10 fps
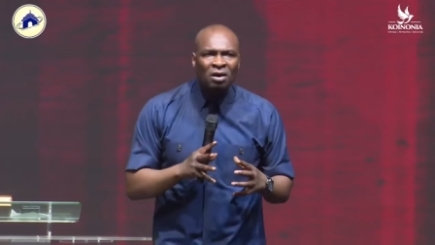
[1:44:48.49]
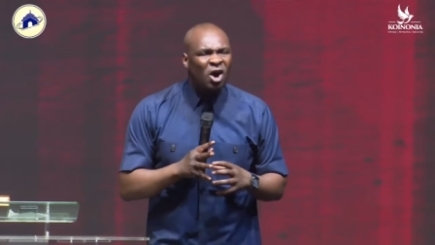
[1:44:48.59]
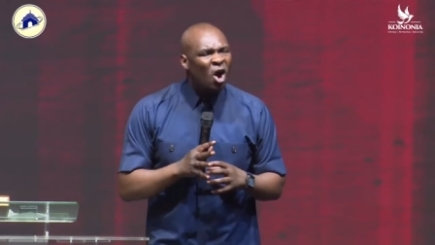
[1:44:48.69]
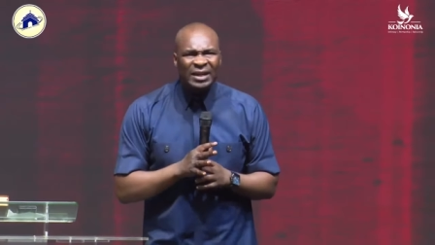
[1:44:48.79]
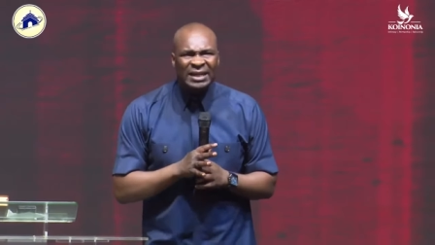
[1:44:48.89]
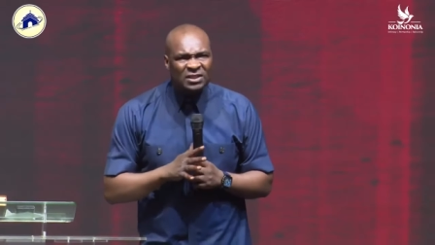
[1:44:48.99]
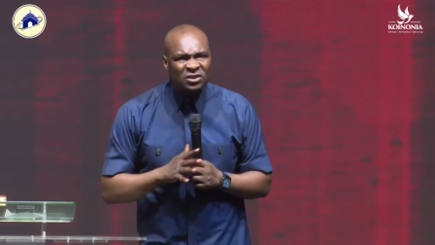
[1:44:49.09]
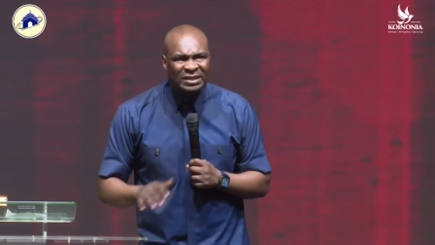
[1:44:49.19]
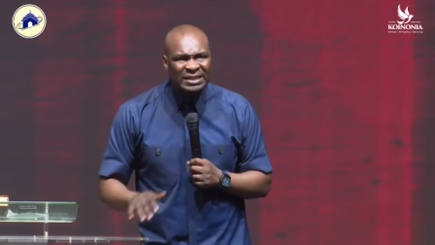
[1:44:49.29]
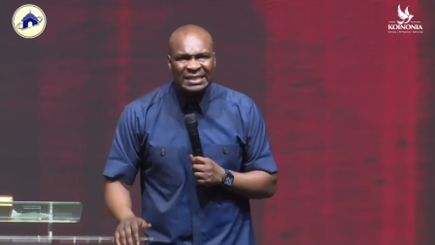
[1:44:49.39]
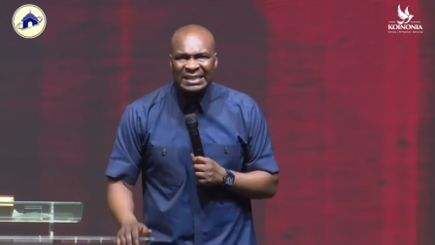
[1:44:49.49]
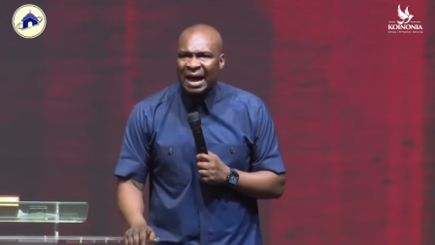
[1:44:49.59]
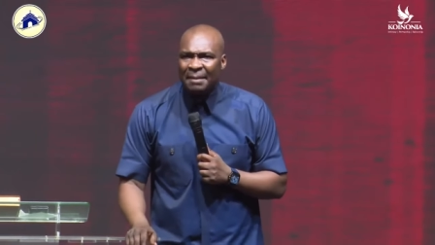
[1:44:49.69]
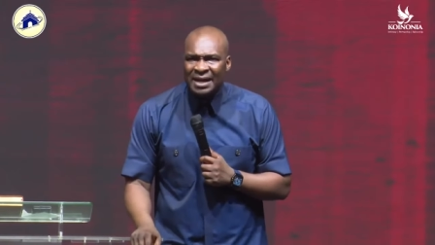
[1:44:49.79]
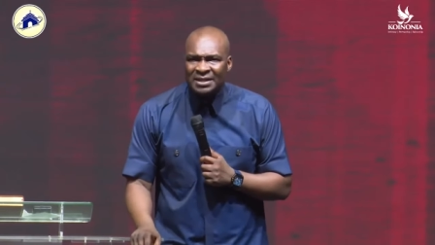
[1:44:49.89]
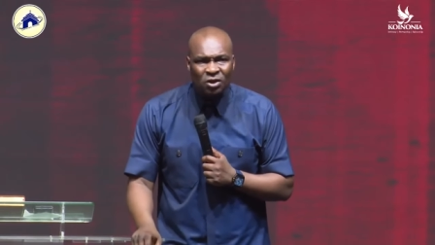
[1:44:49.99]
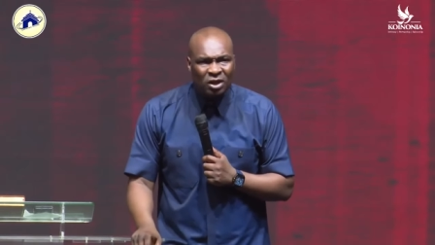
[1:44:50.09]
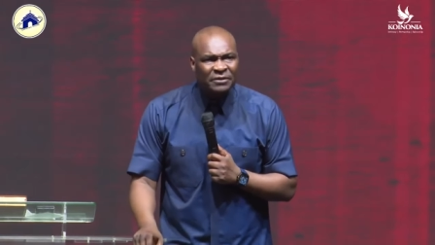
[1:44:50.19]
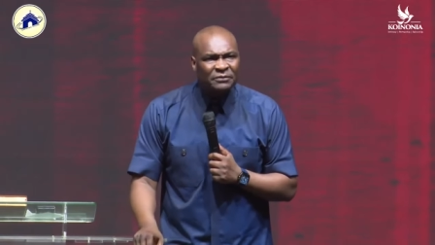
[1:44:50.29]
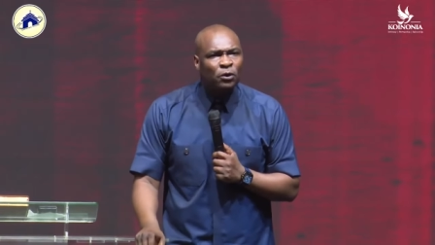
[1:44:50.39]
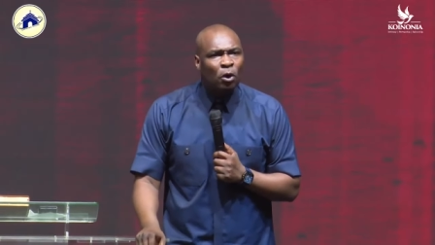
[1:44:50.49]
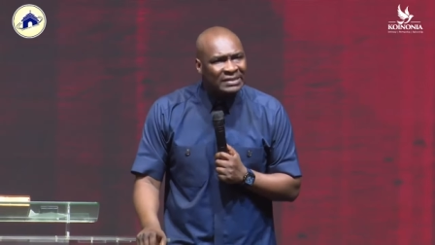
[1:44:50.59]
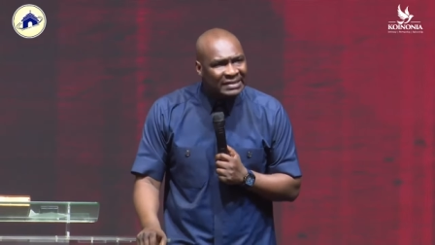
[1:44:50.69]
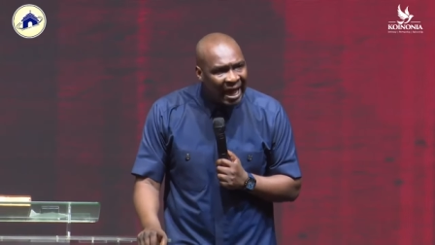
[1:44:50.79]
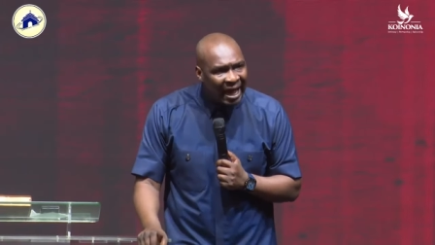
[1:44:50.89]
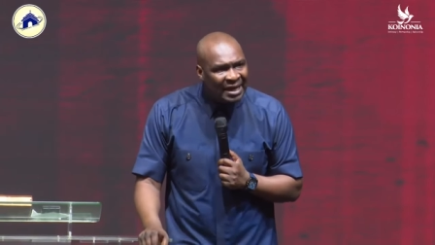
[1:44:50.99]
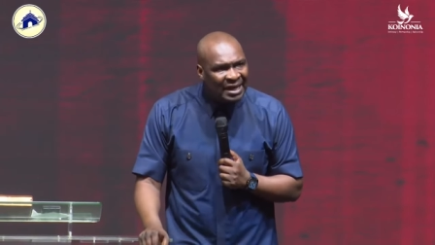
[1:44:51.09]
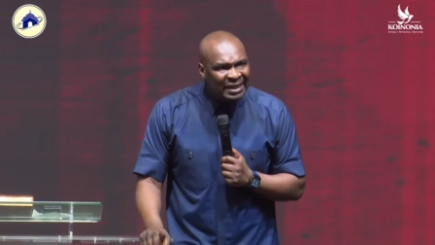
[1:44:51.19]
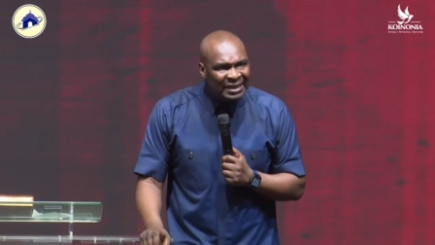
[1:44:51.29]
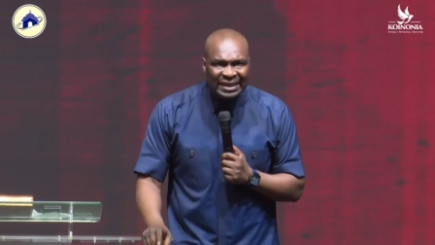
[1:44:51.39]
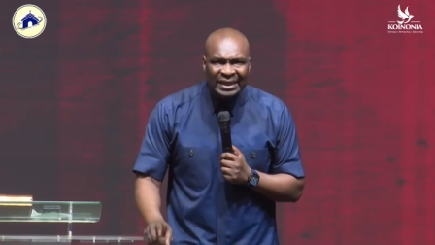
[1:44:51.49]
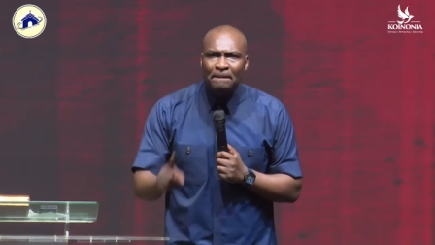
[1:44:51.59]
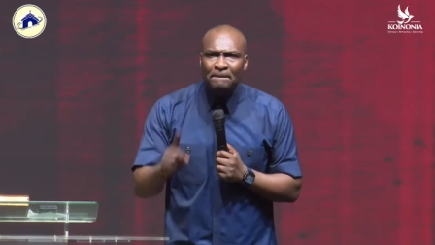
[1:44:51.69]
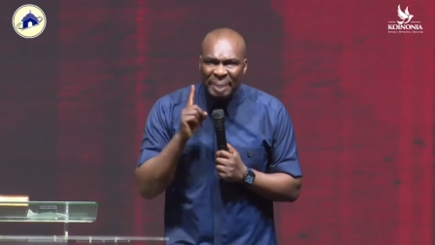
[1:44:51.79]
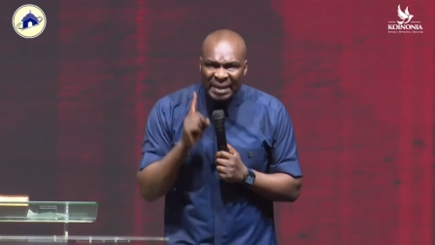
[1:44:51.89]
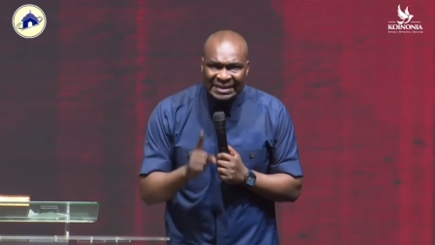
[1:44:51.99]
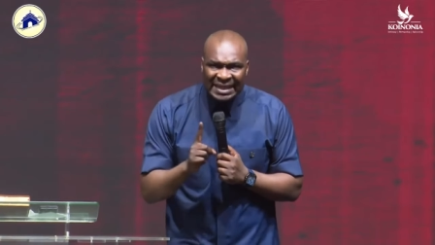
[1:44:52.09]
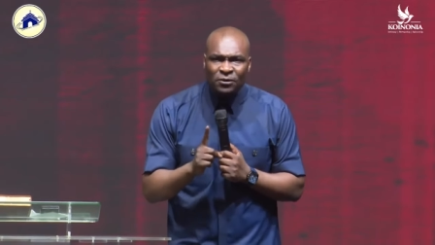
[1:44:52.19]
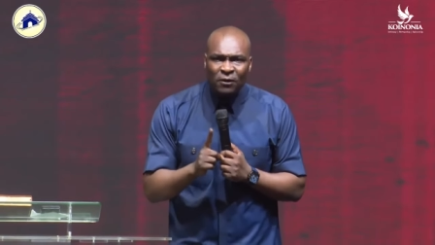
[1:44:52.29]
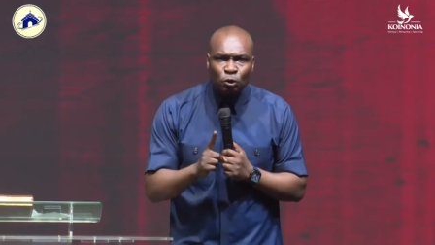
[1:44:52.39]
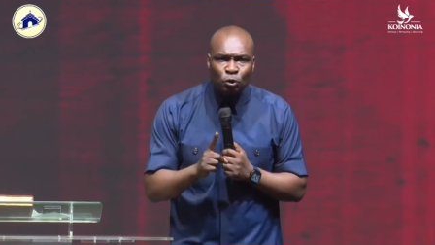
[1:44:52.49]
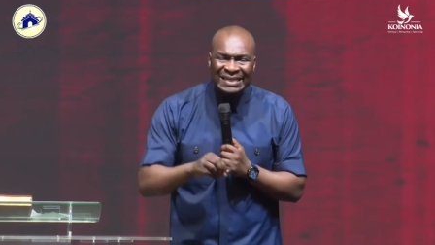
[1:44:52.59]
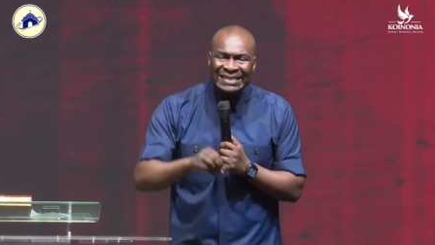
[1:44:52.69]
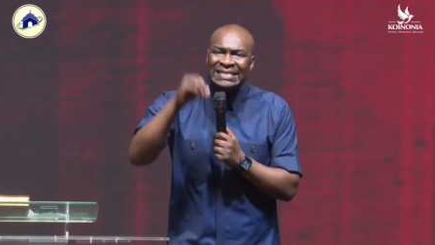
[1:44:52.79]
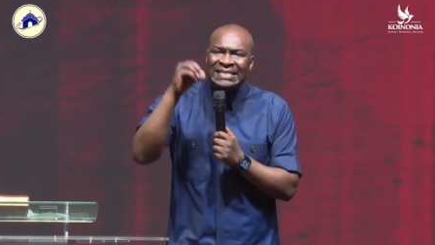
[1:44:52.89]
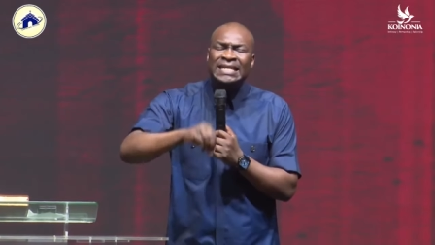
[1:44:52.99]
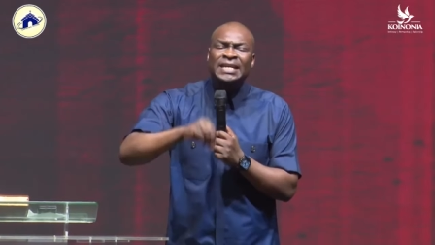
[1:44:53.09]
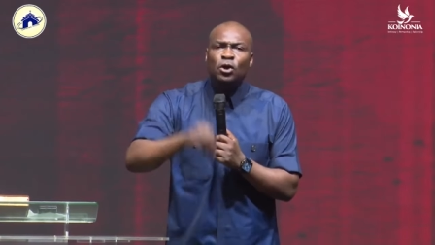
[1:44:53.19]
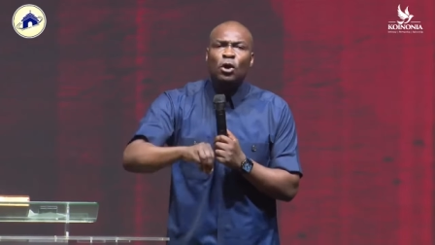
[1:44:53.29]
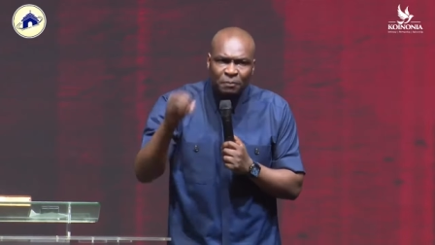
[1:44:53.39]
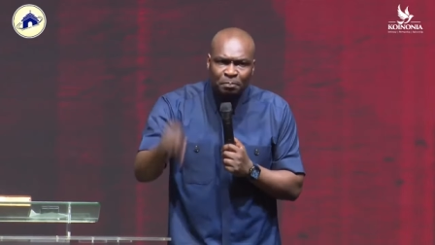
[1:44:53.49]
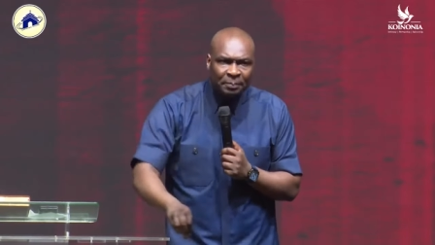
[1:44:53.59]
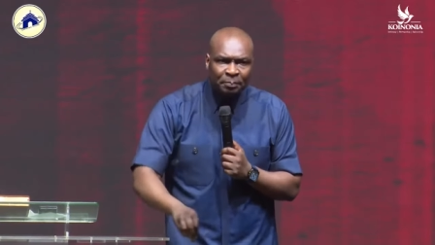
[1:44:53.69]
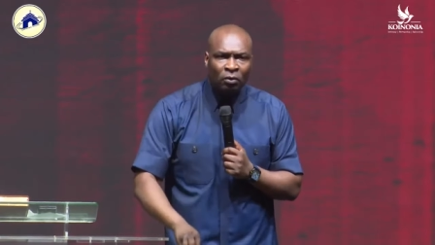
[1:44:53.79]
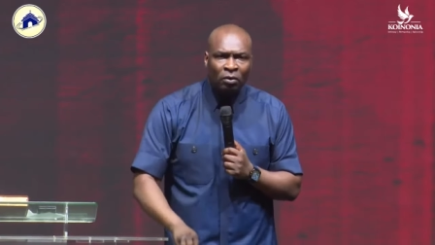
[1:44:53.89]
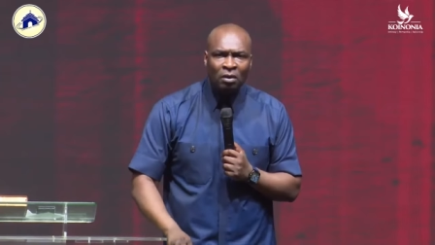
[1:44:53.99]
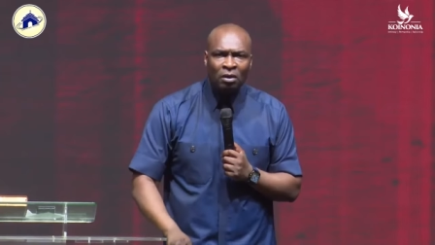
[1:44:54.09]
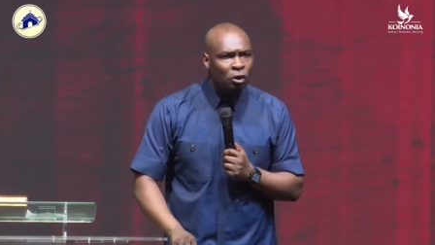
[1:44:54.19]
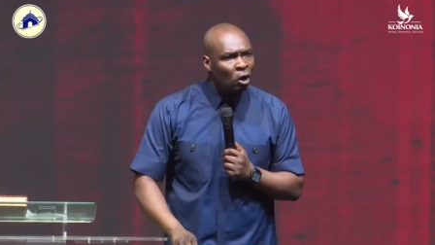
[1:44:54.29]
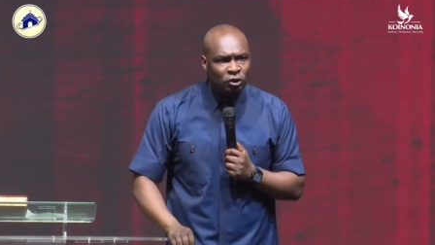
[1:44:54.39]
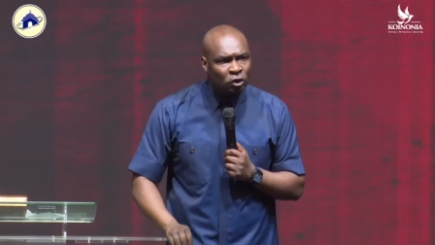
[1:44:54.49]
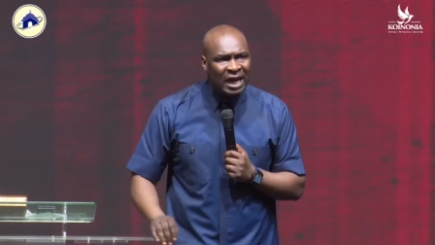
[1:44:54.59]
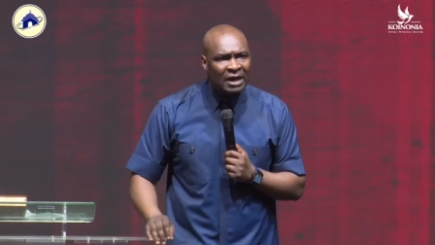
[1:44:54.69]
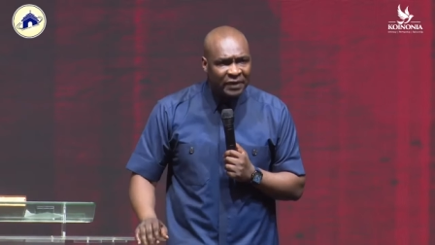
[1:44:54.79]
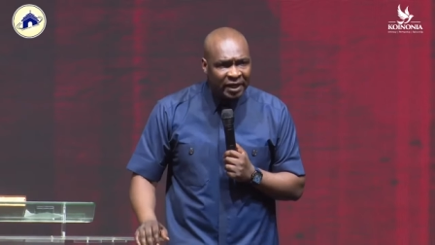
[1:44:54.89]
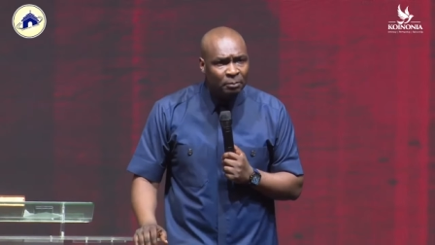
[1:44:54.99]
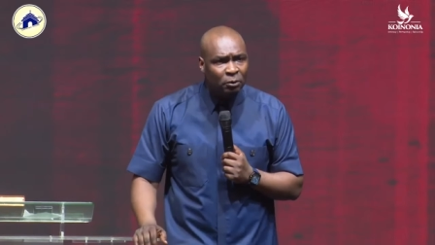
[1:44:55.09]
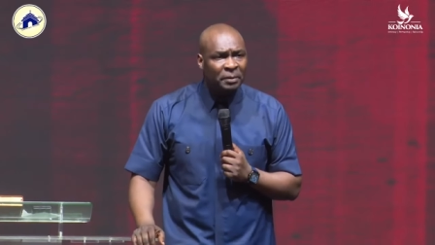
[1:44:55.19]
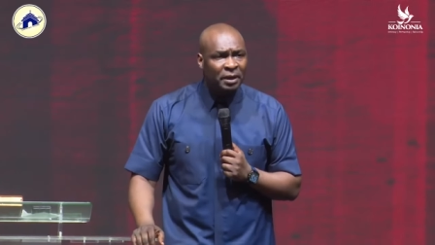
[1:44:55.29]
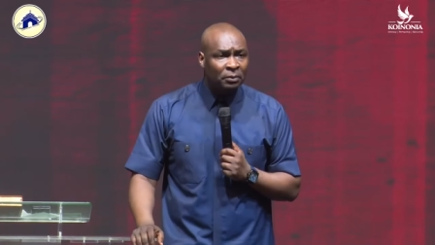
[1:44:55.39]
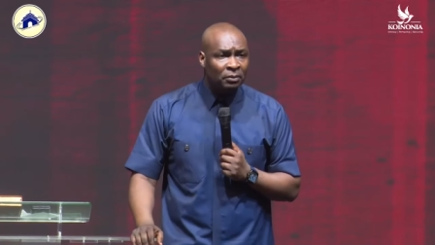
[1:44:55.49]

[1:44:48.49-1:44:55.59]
God is not a scammer. He's not a fraudster. He's in a business of using serious people, not just available people.